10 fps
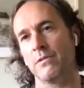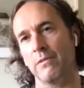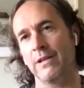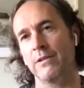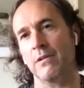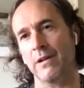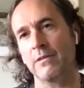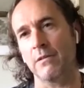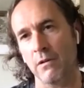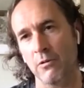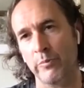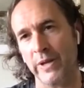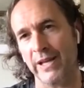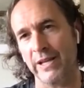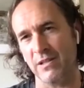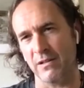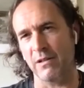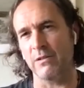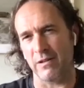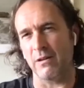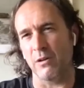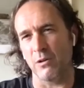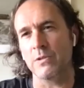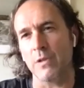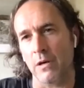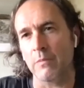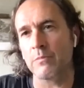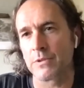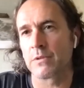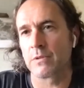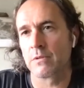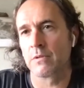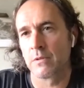to enter at their own pace and under their own terms.